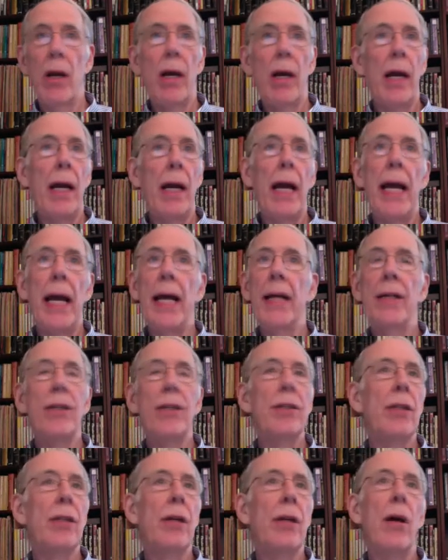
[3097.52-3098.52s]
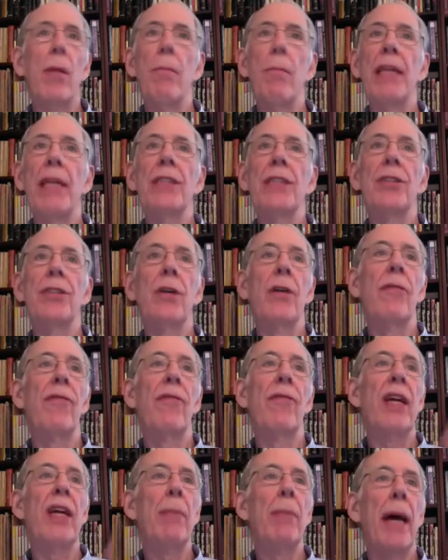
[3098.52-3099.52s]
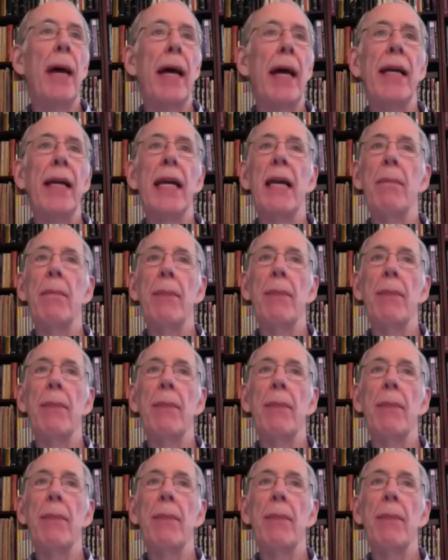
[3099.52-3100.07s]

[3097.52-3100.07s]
And based on feedback, keep